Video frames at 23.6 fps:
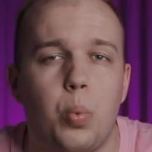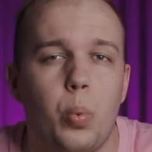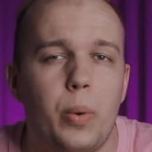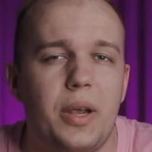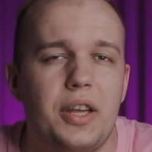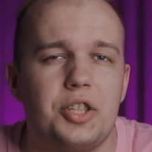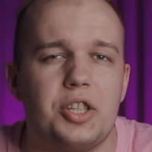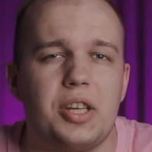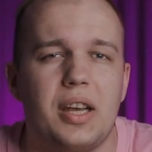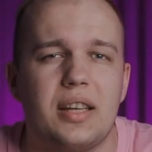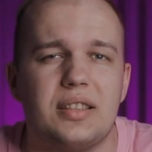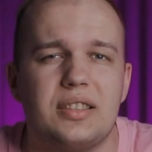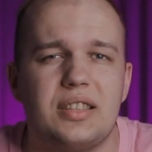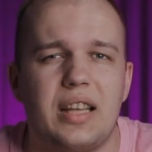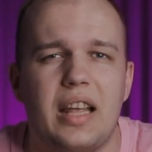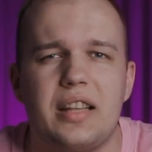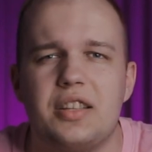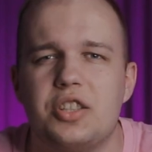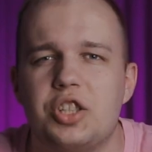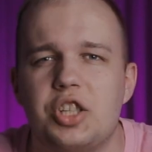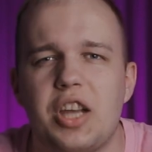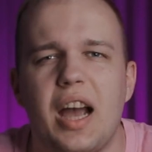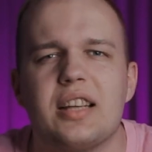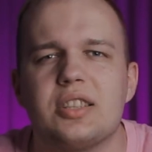widgets
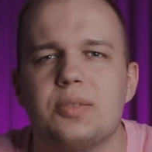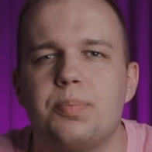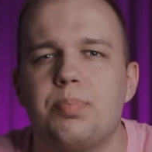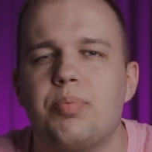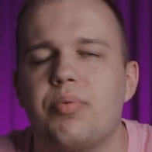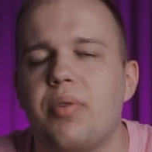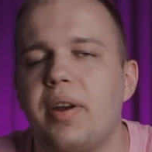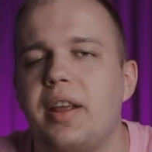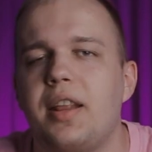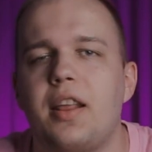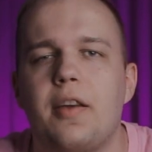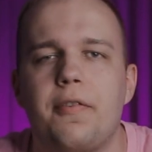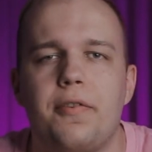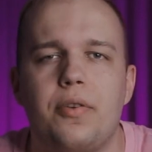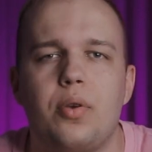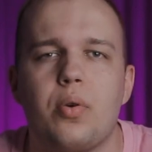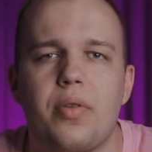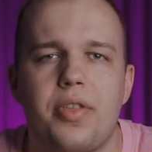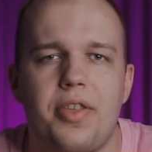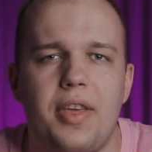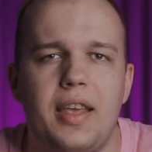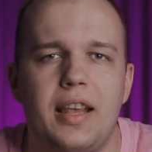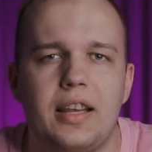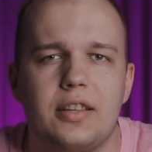and just bring a few
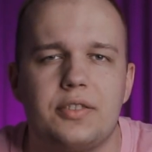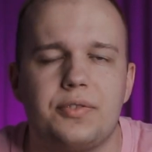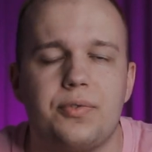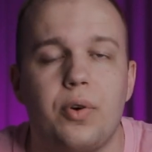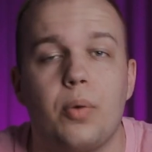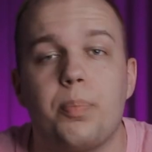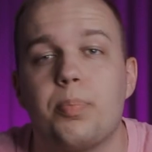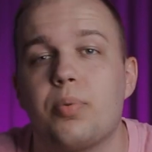things for